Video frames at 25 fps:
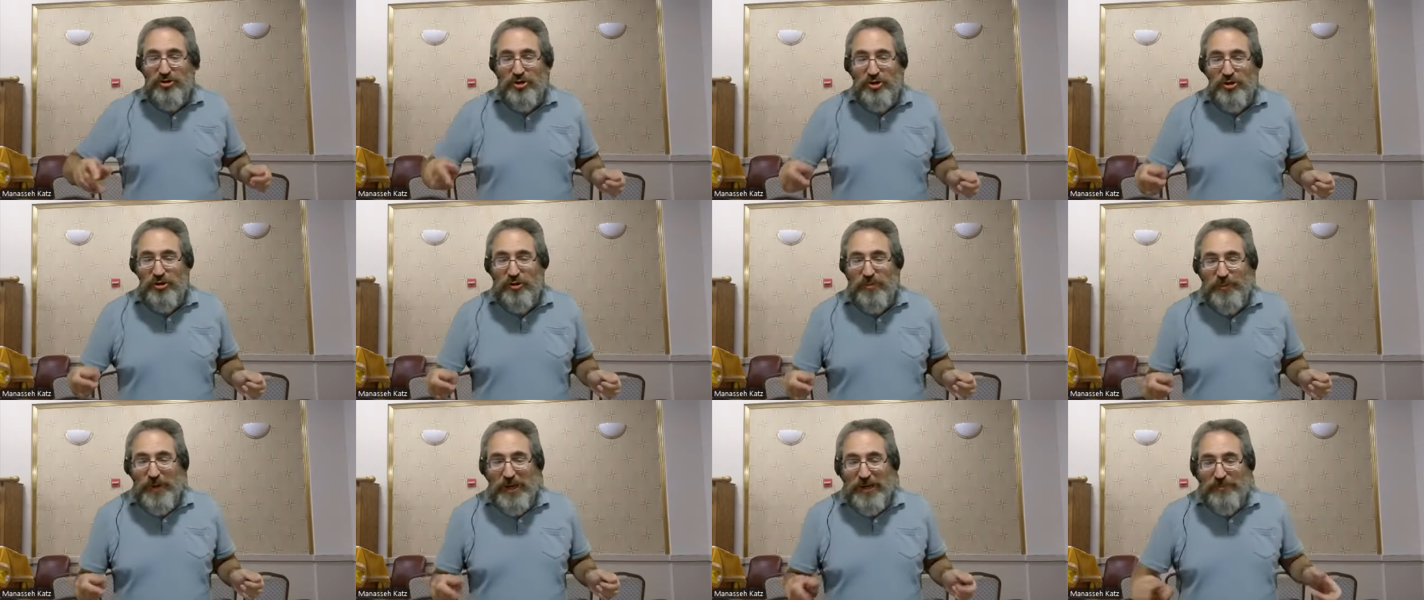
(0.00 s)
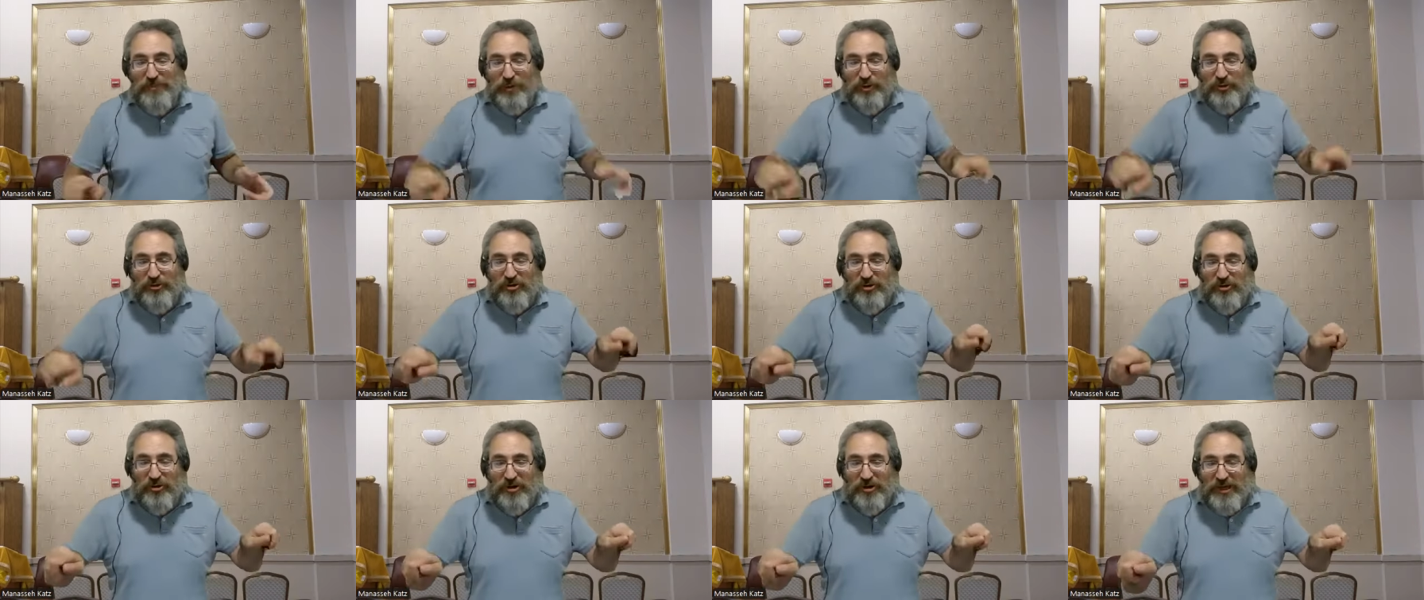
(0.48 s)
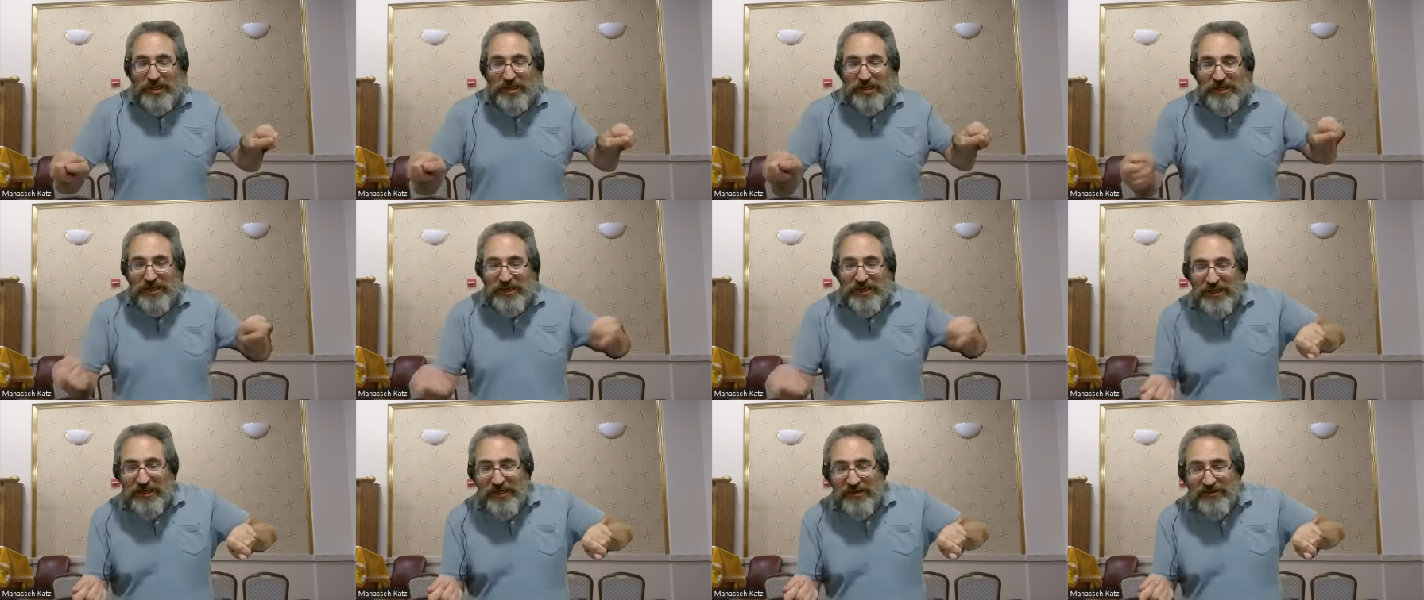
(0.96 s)
two people turning
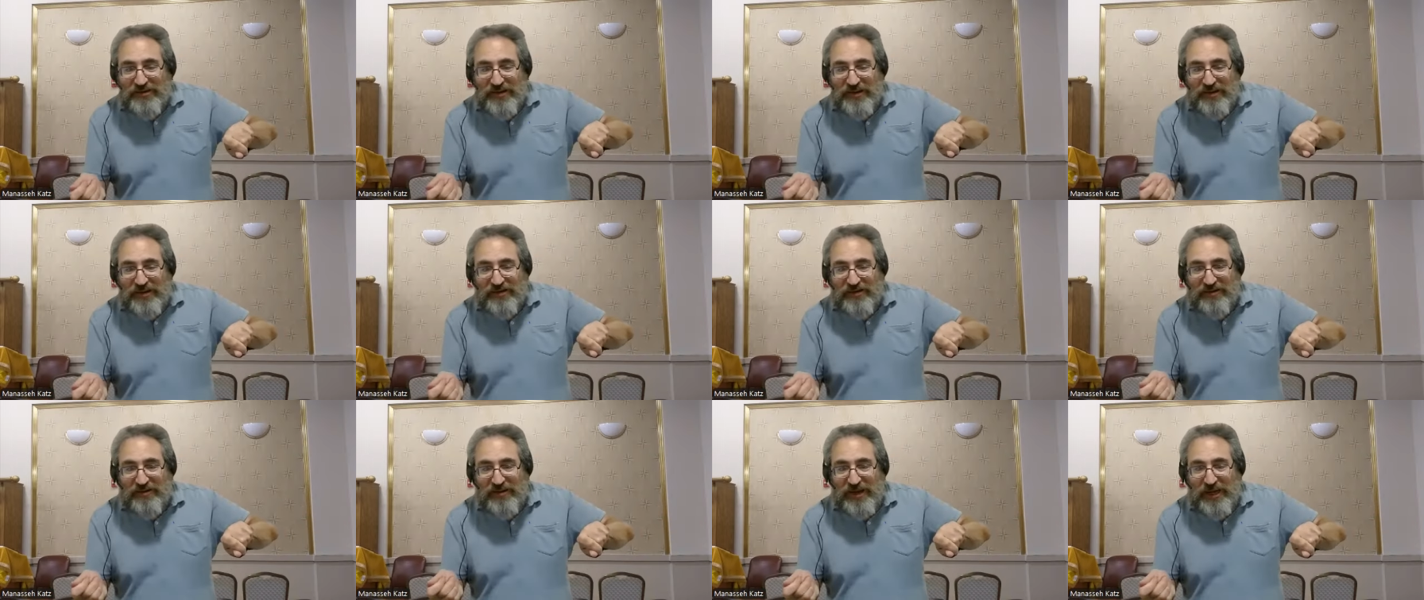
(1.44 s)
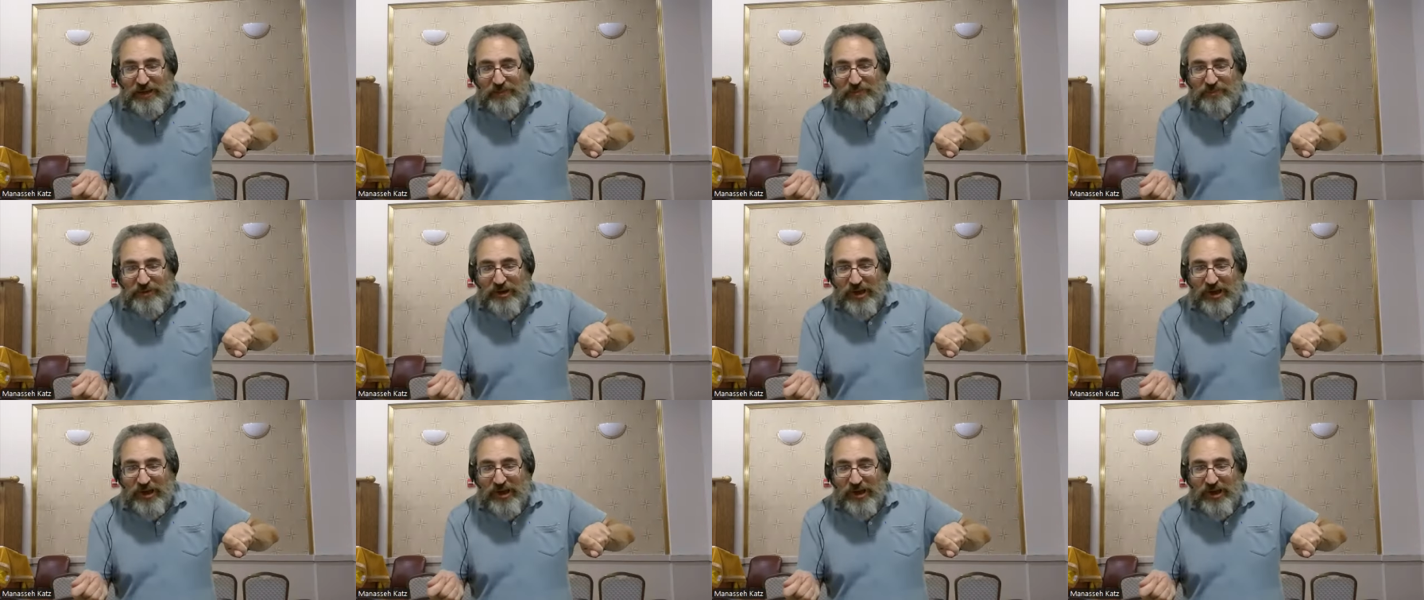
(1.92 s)
keys at the same